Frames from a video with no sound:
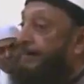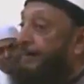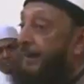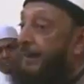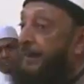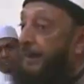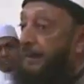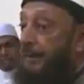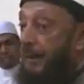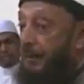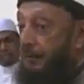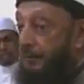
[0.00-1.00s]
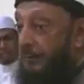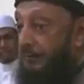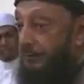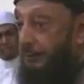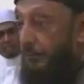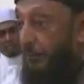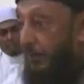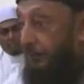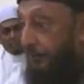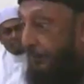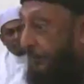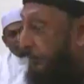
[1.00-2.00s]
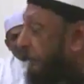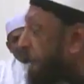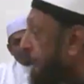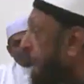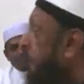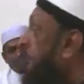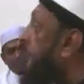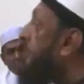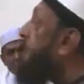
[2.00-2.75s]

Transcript: in taking that risk, you've got to use your